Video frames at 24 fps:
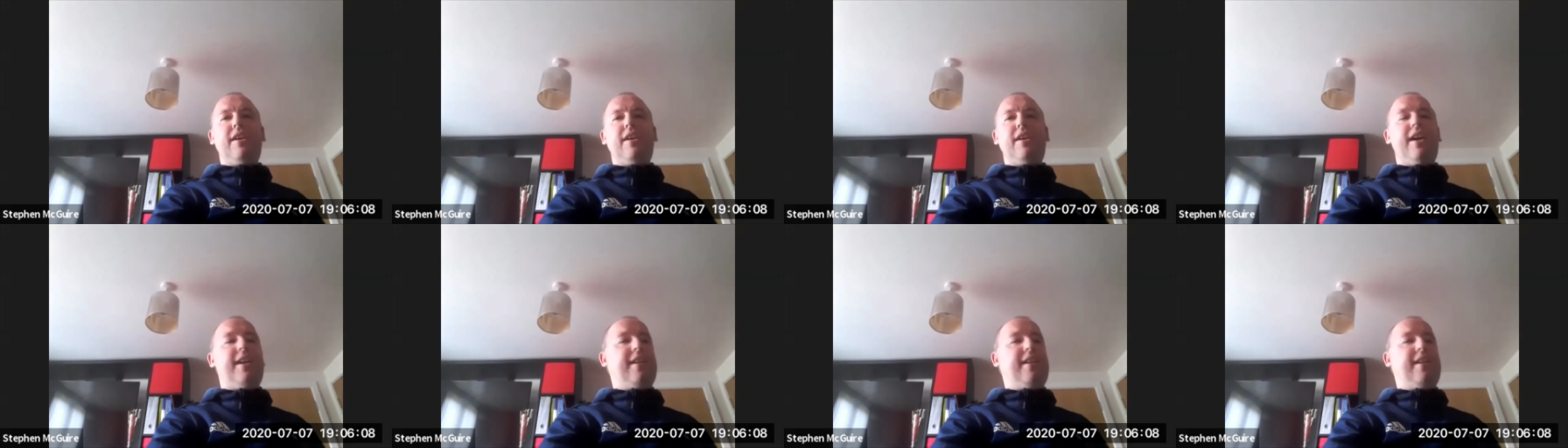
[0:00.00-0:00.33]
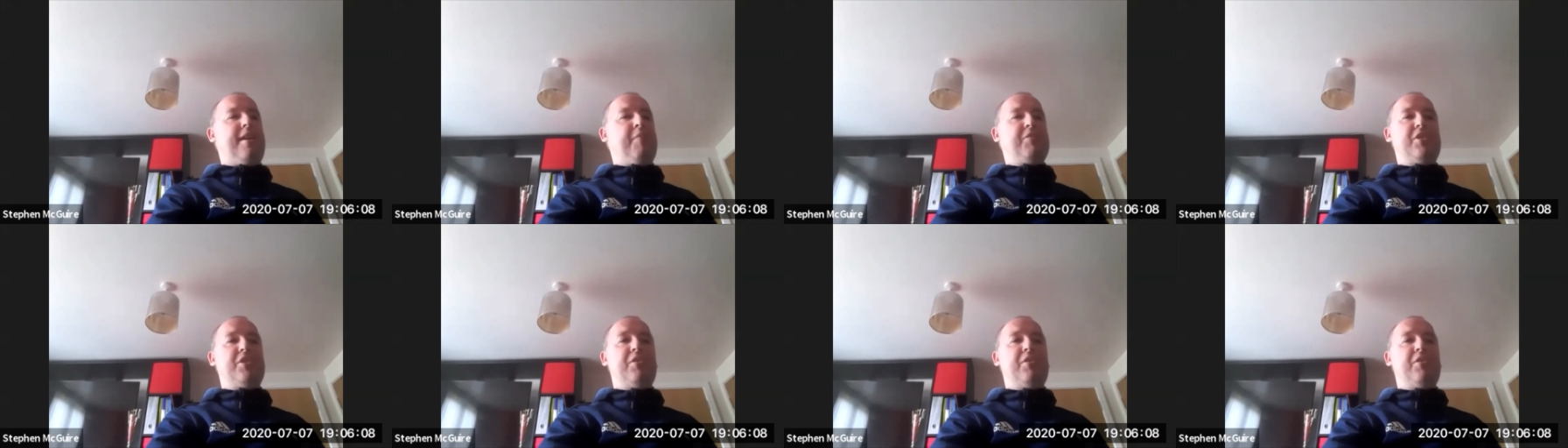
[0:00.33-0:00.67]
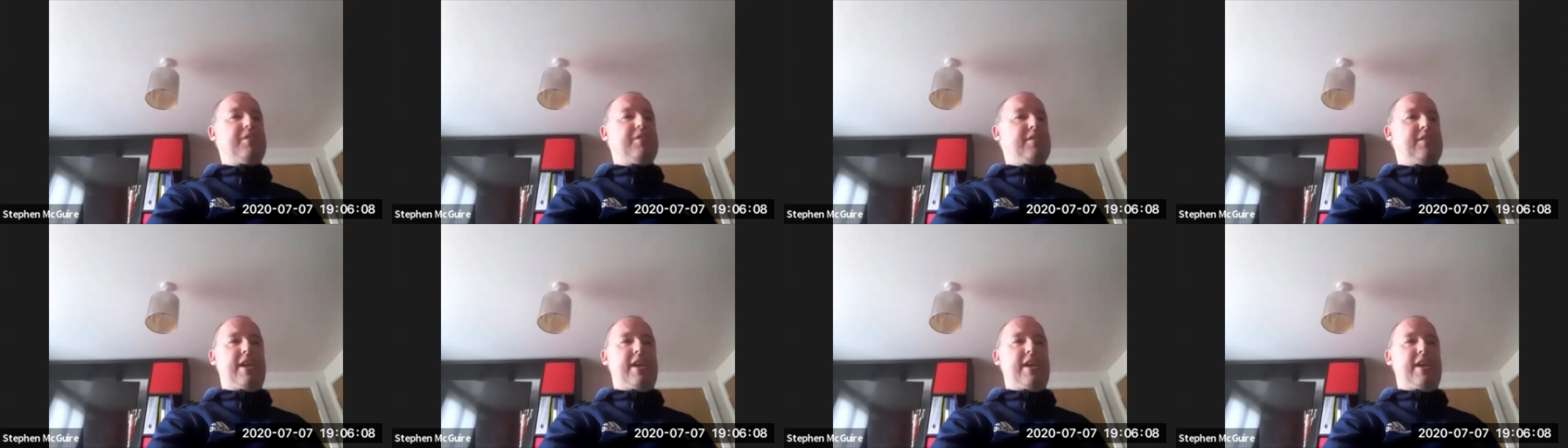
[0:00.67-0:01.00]
and I was
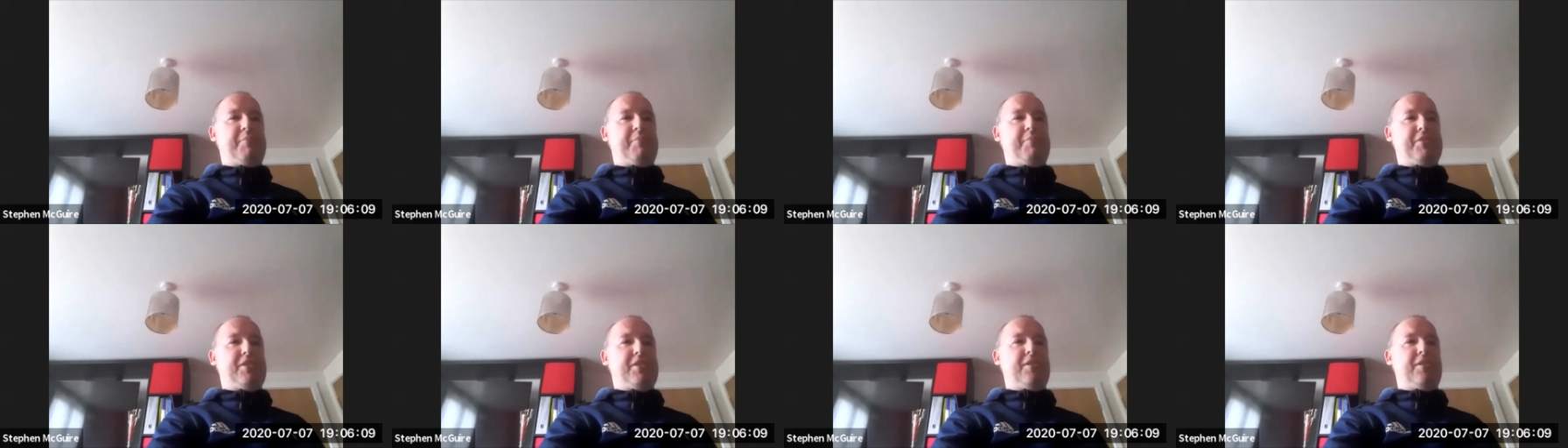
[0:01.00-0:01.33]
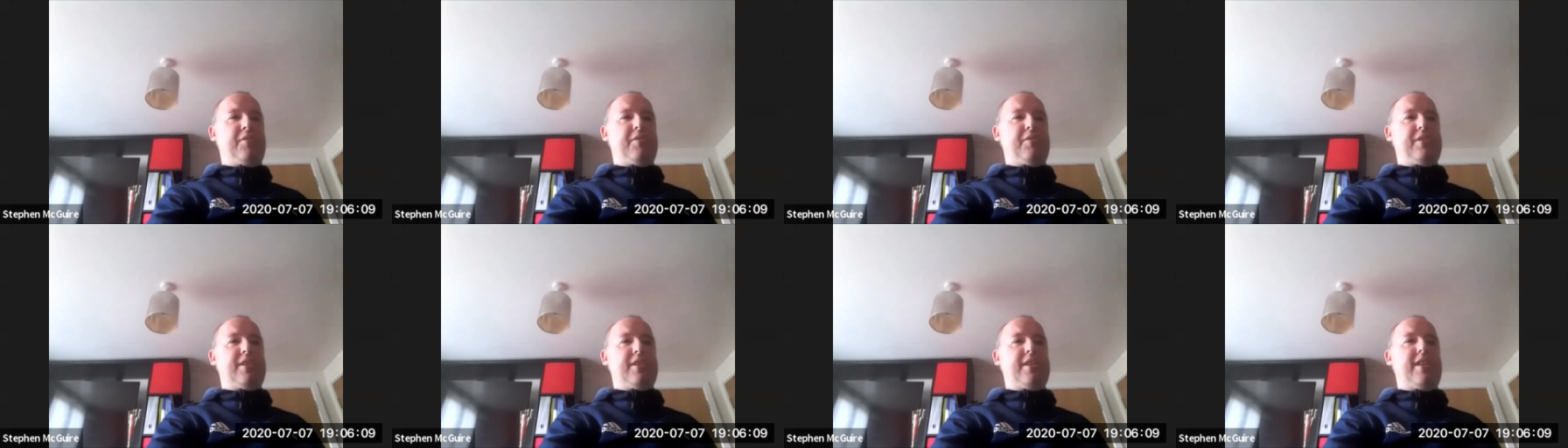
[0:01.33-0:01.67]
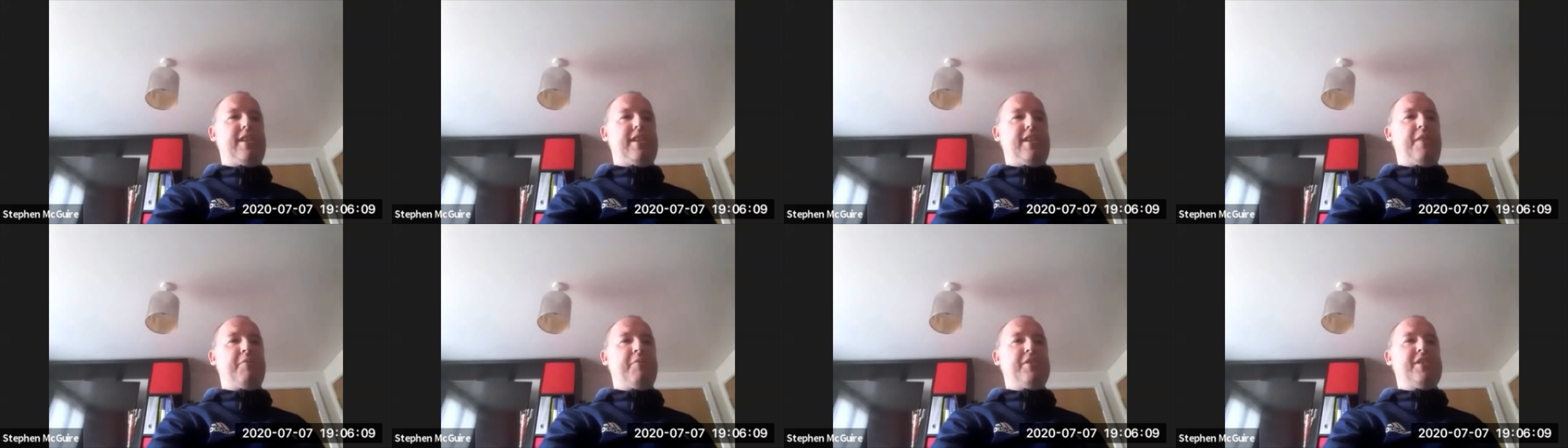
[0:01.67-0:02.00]
hooked, absolutely hooked,
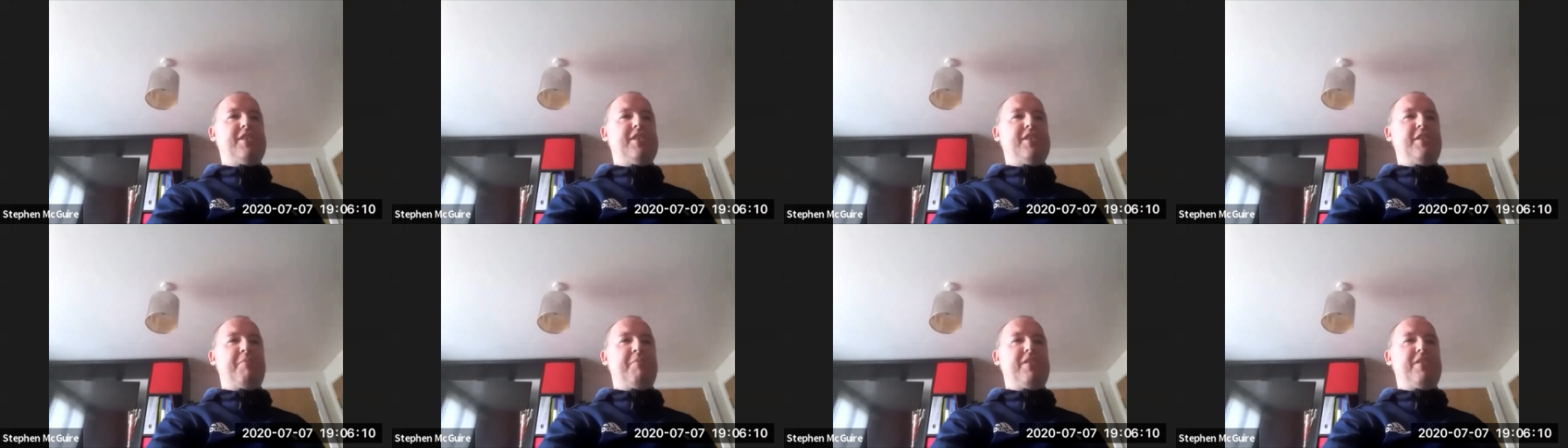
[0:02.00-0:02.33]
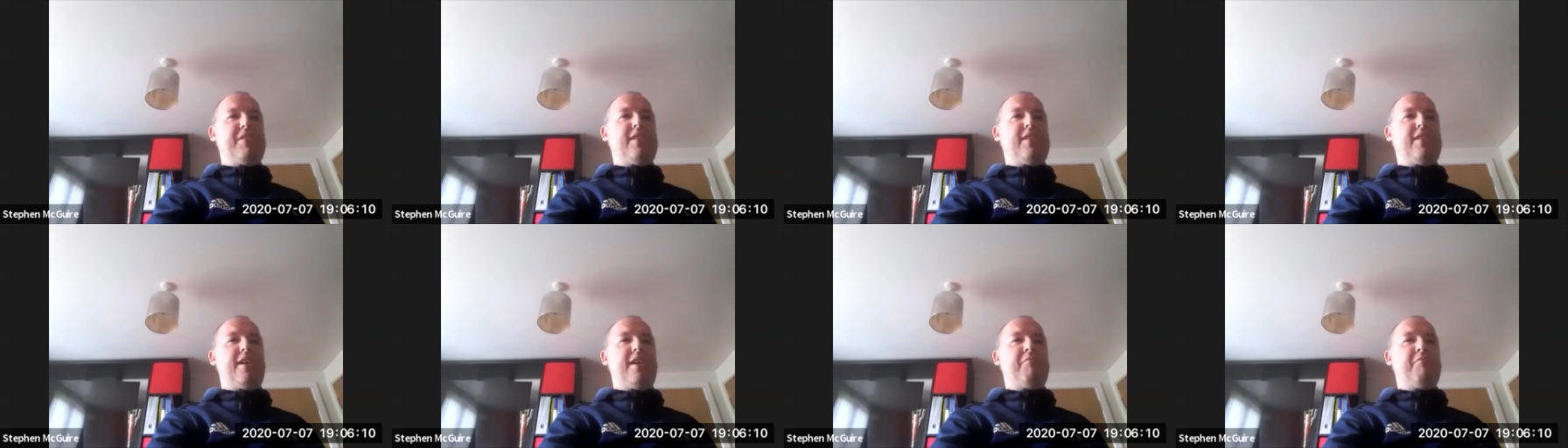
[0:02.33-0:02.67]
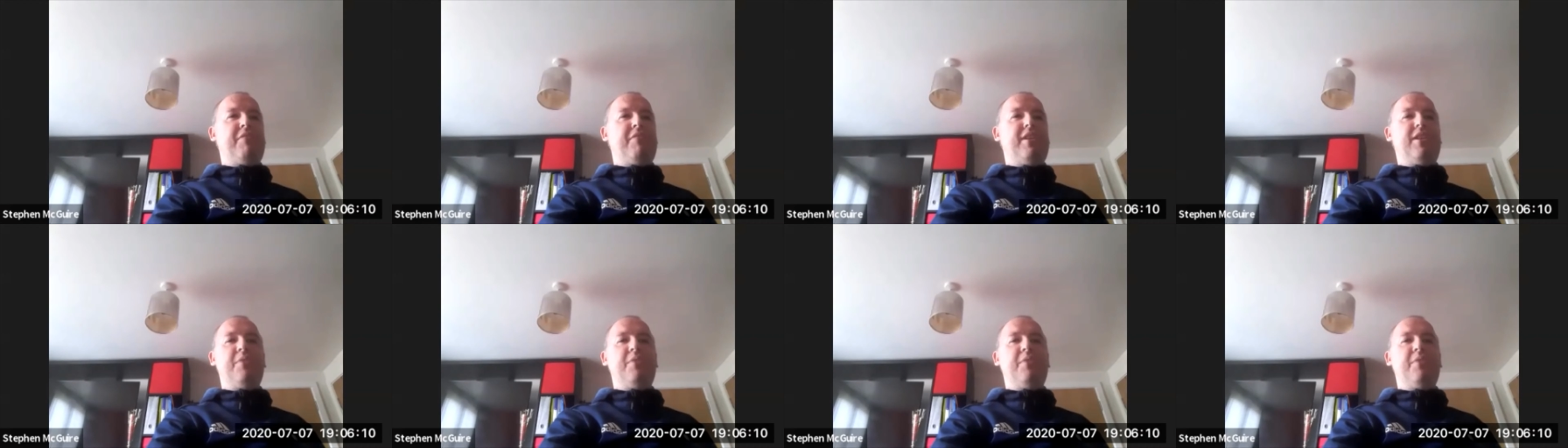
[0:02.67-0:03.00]
and that was something that I
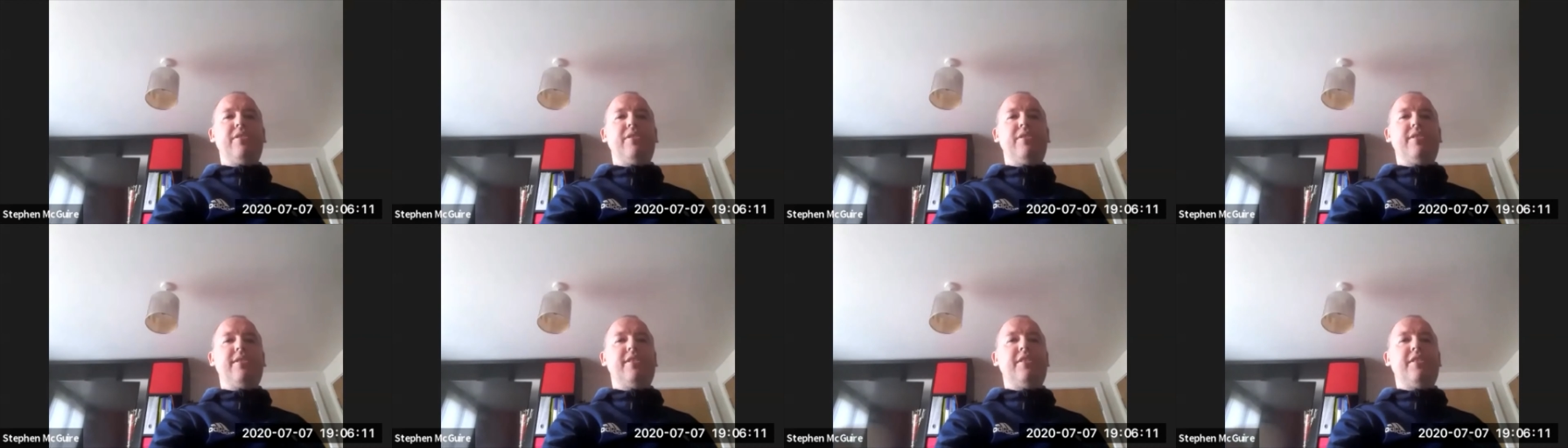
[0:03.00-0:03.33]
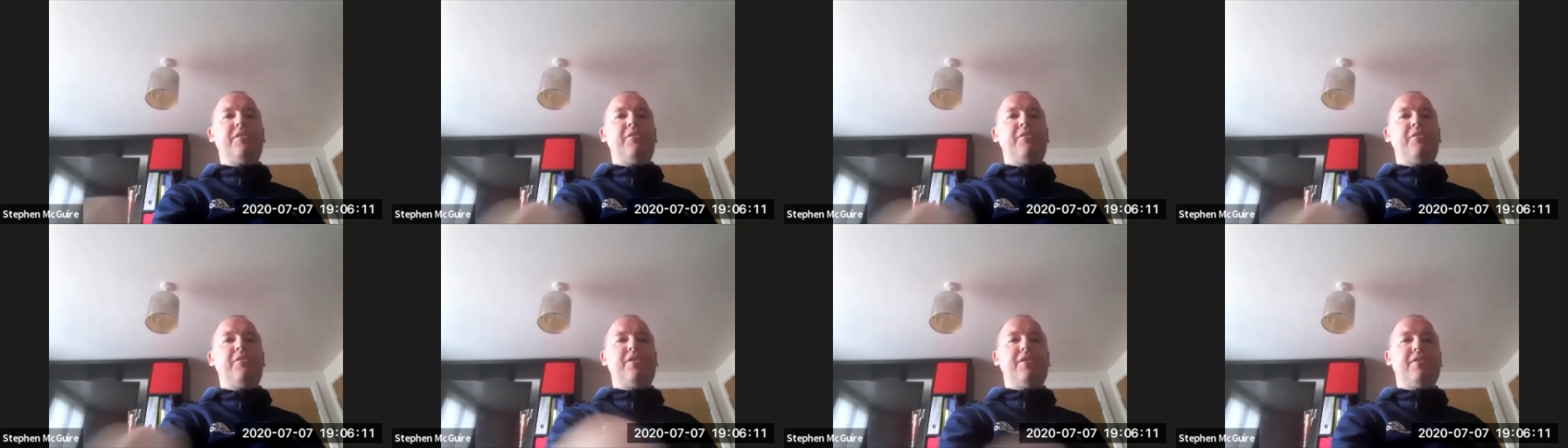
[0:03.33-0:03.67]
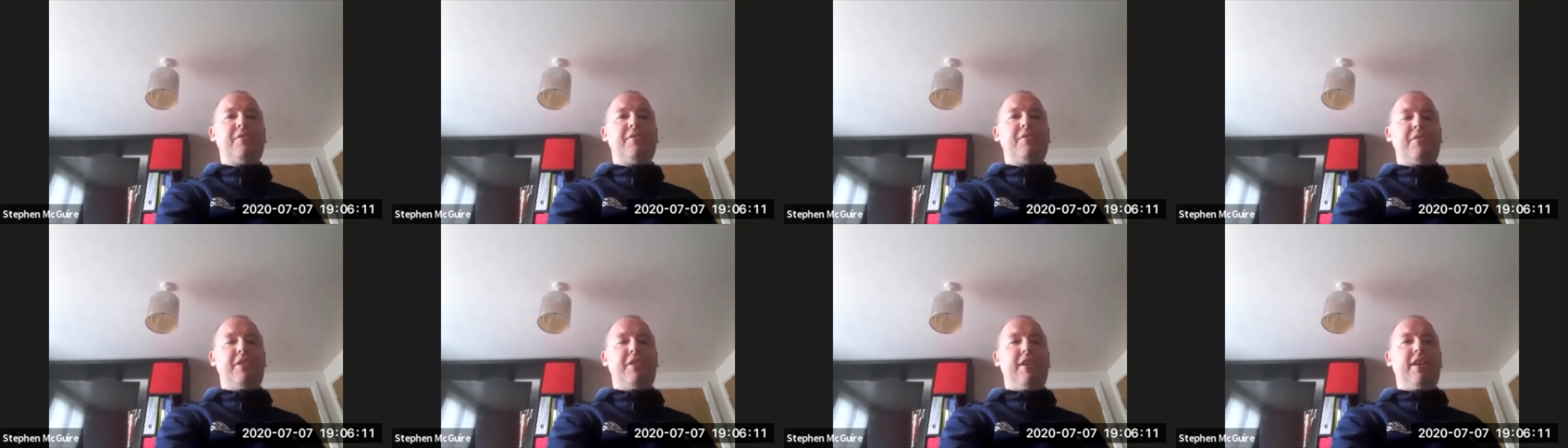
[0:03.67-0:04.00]
really wanted to do.
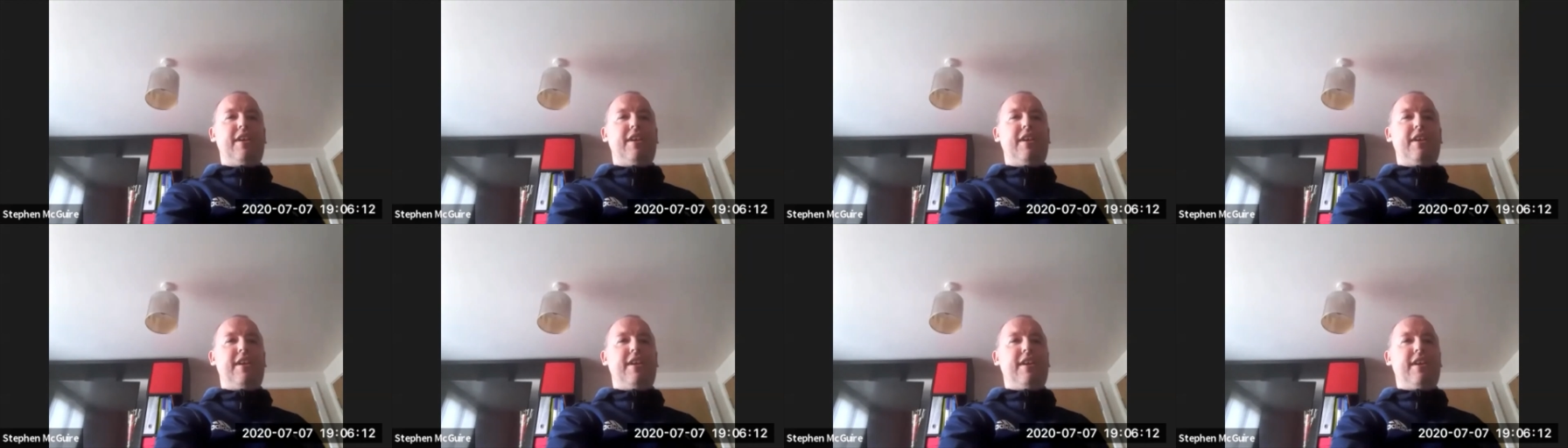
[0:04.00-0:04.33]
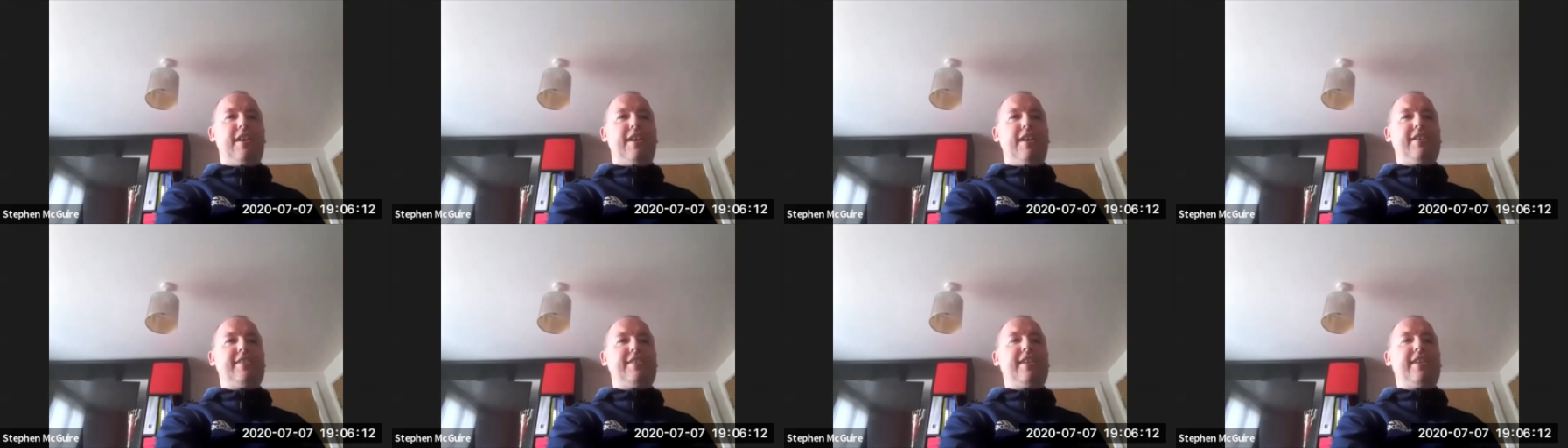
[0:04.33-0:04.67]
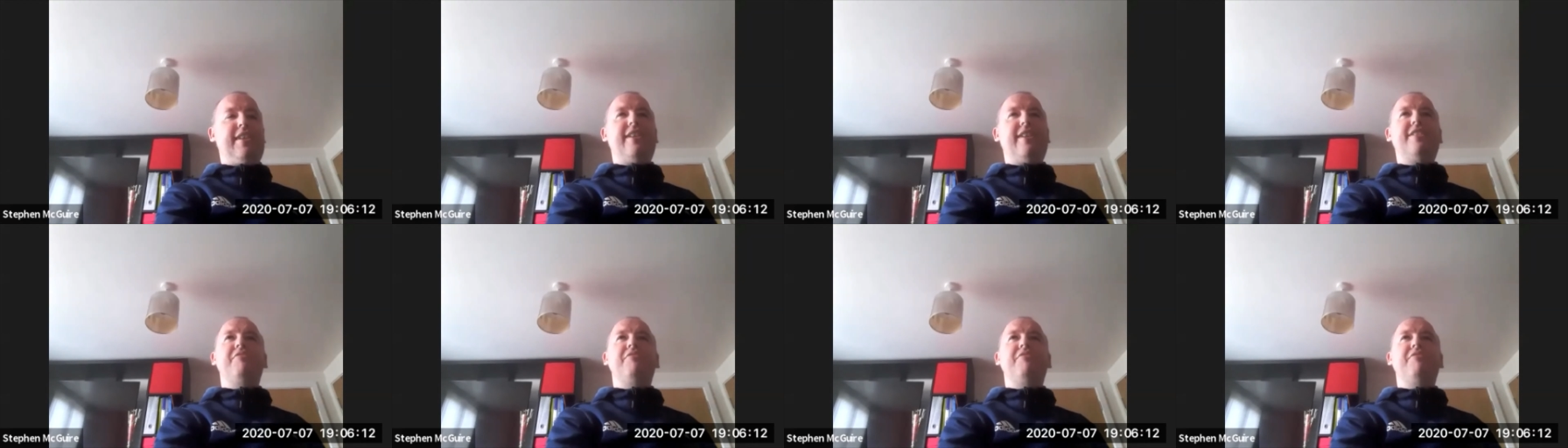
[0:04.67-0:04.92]
So I started